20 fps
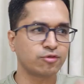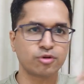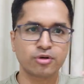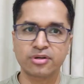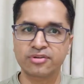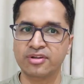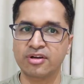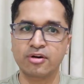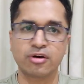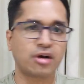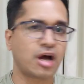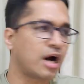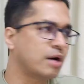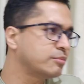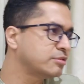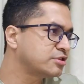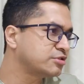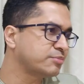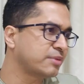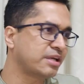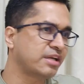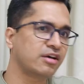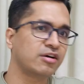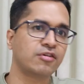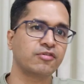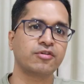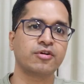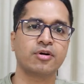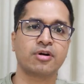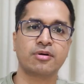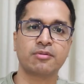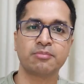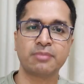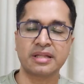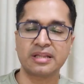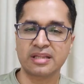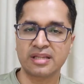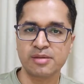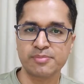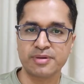focusing on how much money of your
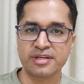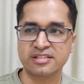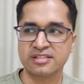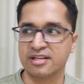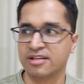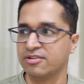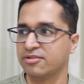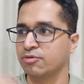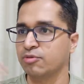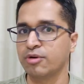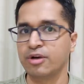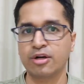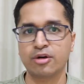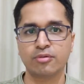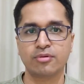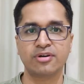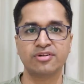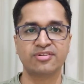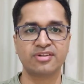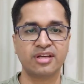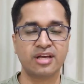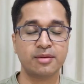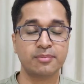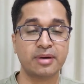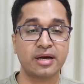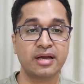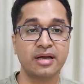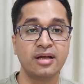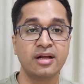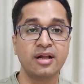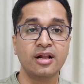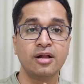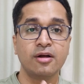monthly paycheck is going towards EMI,